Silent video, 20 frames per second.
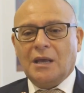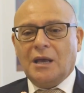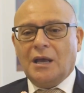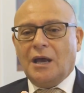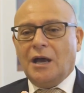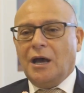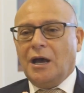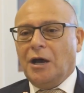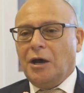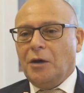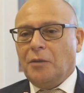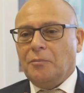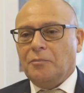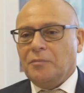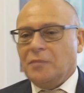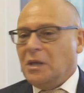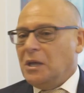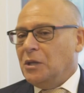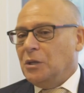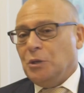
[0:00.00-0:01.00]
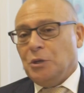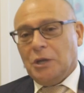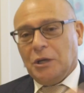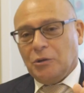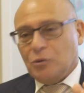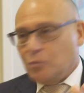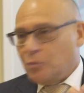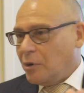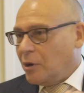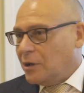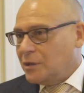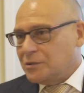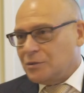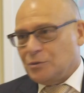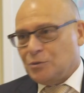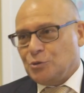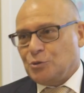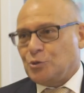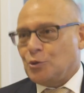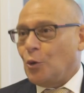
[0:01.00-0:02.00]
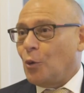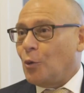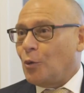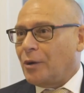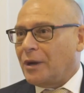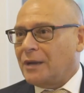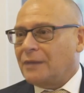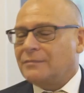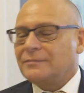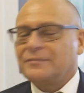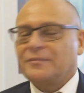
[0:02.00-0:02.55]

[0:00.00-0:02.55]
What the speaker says: The nickel price is soaring.